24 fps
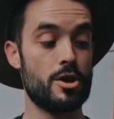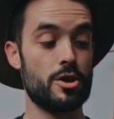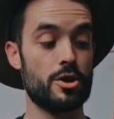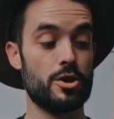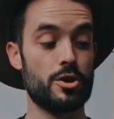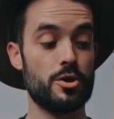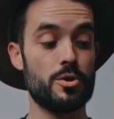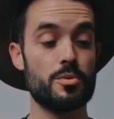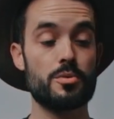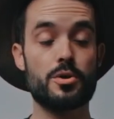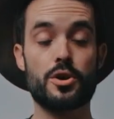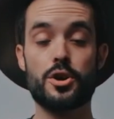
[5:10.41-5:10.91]

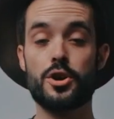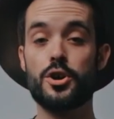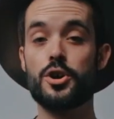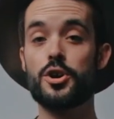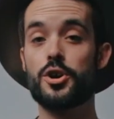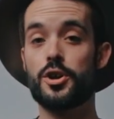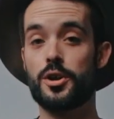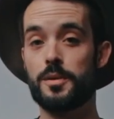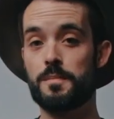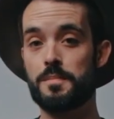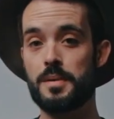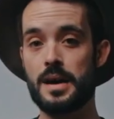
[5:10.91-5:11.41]
you
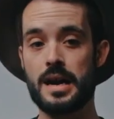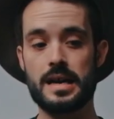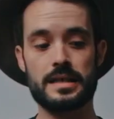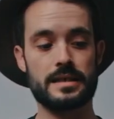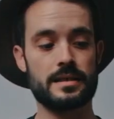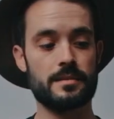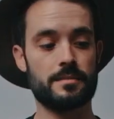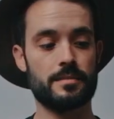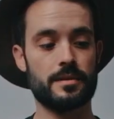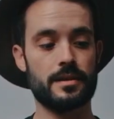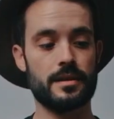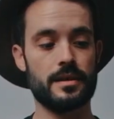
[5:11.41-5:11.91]
could
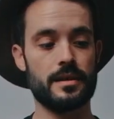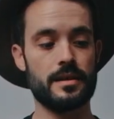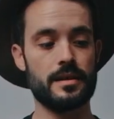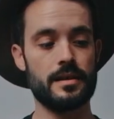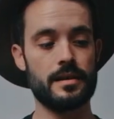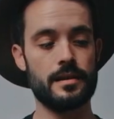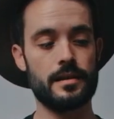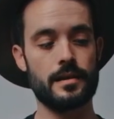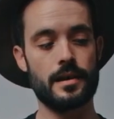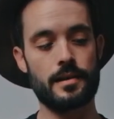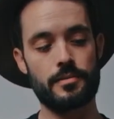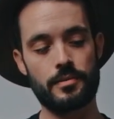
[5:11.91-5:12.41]

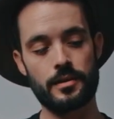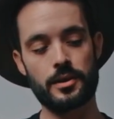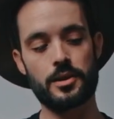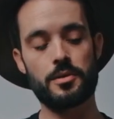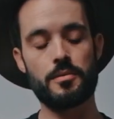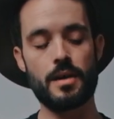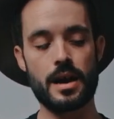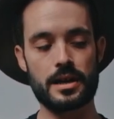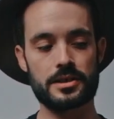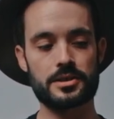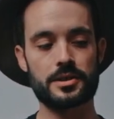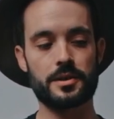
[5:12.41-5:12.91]
possibly, I think
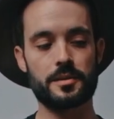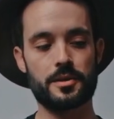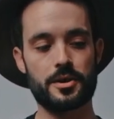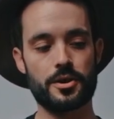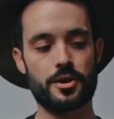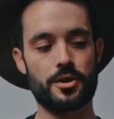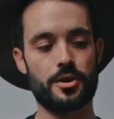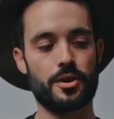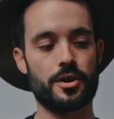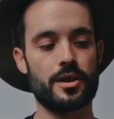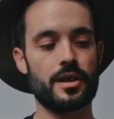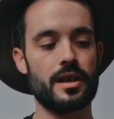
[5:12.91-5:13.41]
you actually
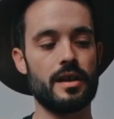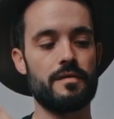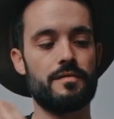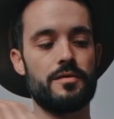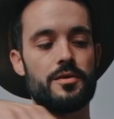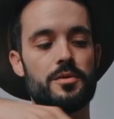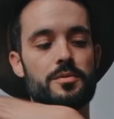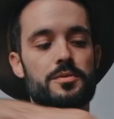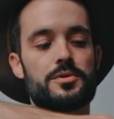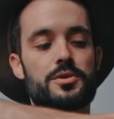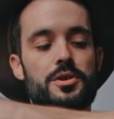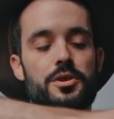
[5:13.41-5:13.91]
could, if
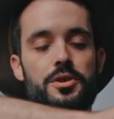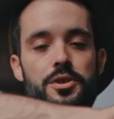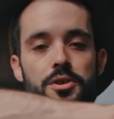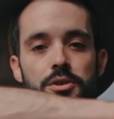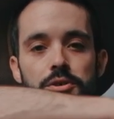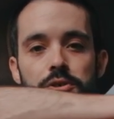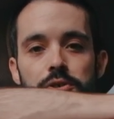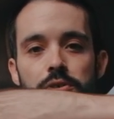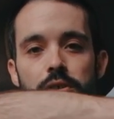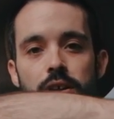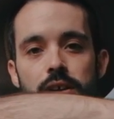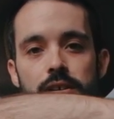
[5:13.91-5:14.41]
you took your
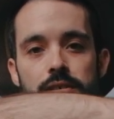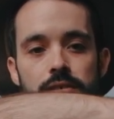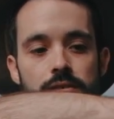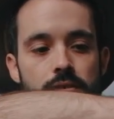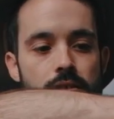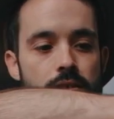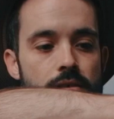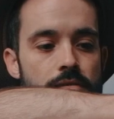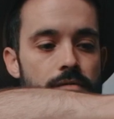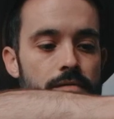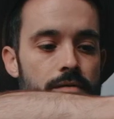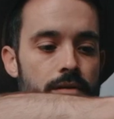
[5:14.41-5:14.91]
trucks
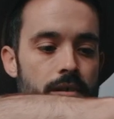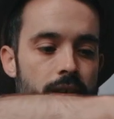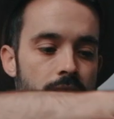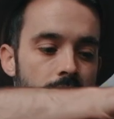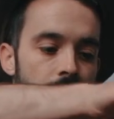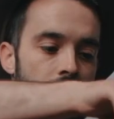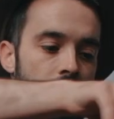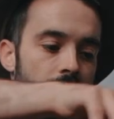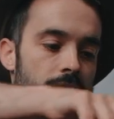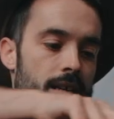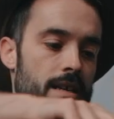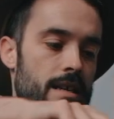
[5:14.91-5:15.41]
off,
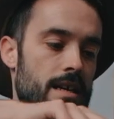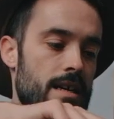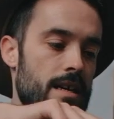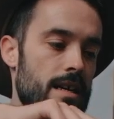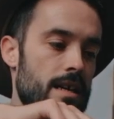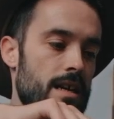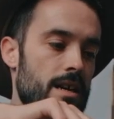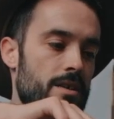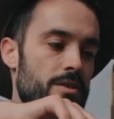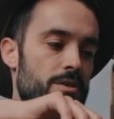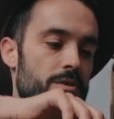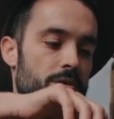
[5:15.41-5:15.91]

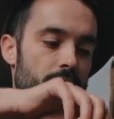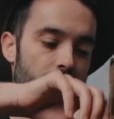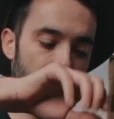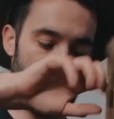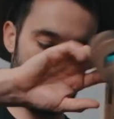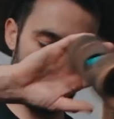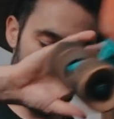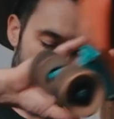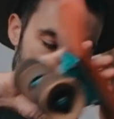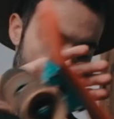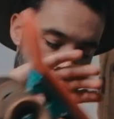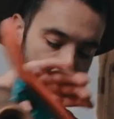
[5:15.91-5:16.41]
you could
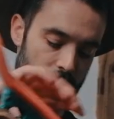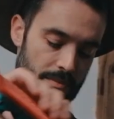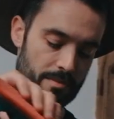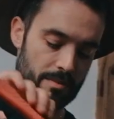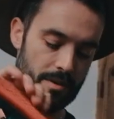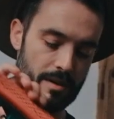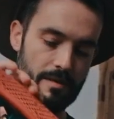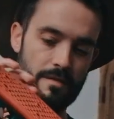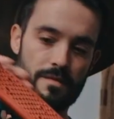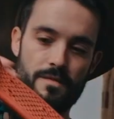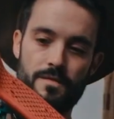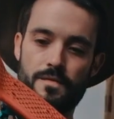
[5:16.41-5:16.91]

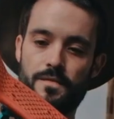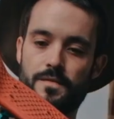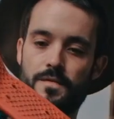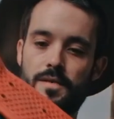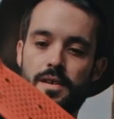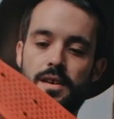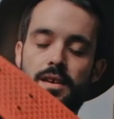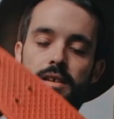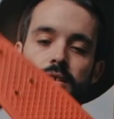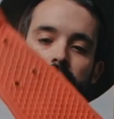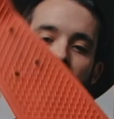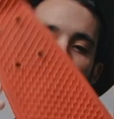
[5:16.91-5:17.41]
probably
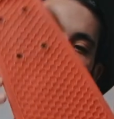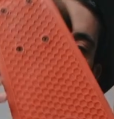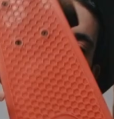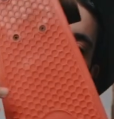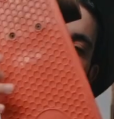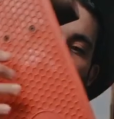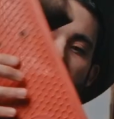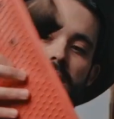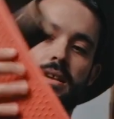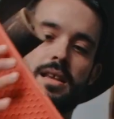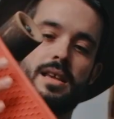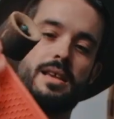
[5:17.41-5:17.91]
fit your
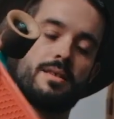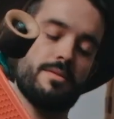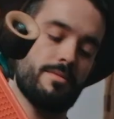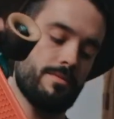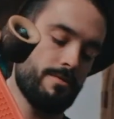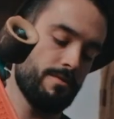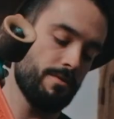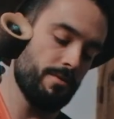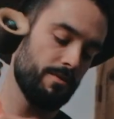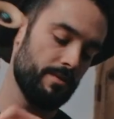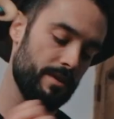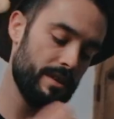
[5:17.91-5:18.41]
penny
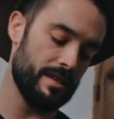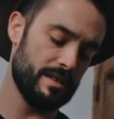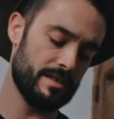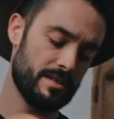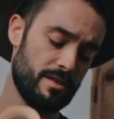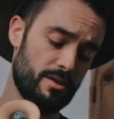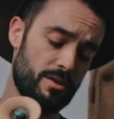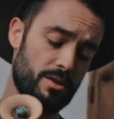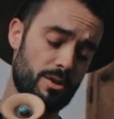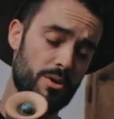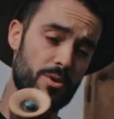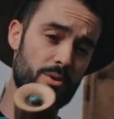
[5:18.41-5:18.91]
through these
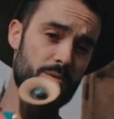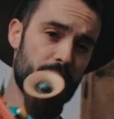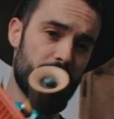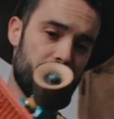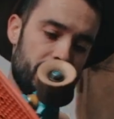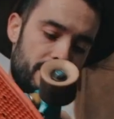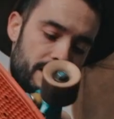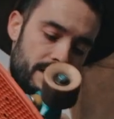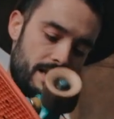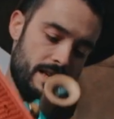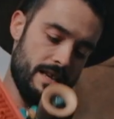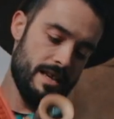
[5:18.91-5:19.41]
loops